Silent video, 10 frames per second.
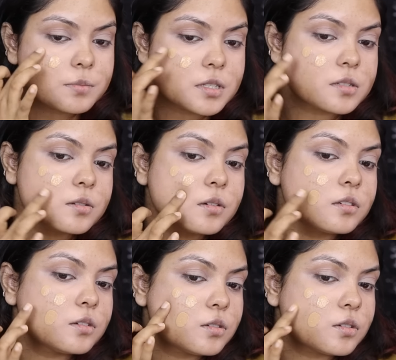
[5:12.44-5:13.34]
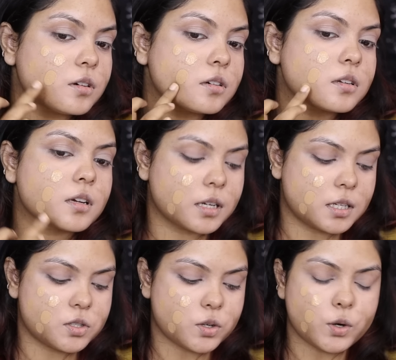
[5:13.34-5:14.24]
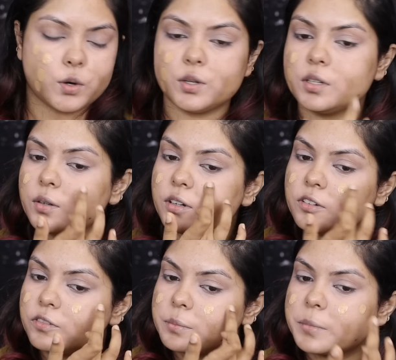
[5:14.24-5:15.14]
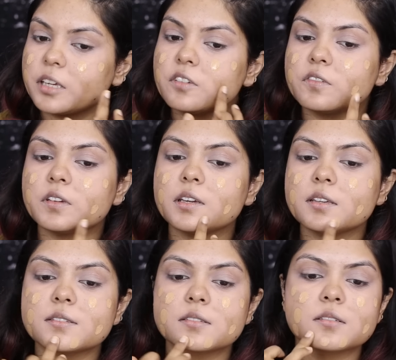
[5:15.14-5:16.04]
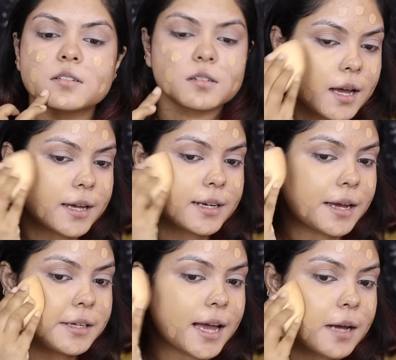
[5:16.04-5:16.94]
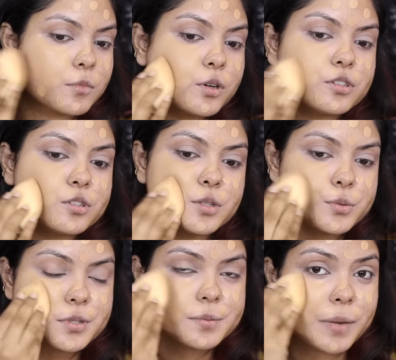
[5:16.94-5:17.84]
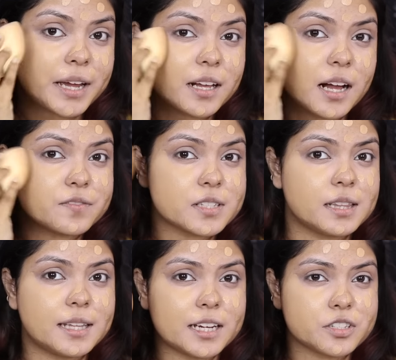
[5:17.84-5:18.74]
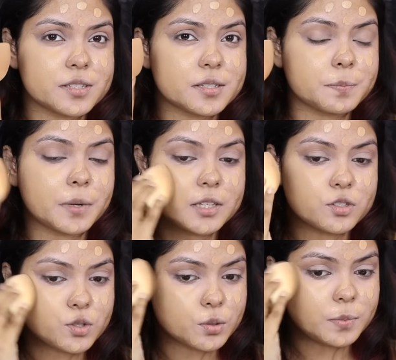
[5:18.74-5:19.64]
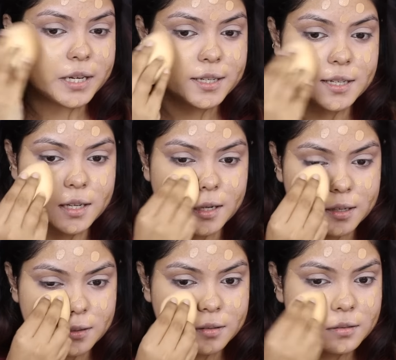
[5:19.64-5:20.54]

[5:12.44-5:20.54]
I'm just going to dot it all over my face. And I am going to use my Cups and Lashes sponge to blend it in.